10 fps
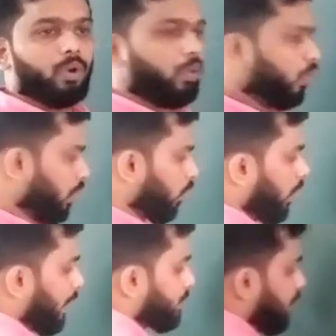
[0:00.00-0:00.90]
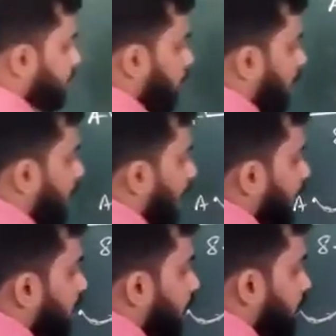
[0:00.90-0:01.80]
Roller is in straight
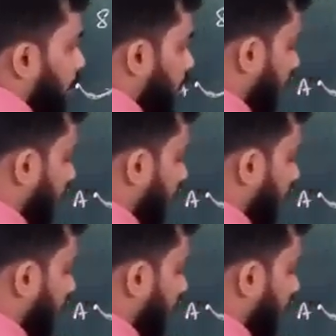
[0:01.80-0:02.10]
line, so you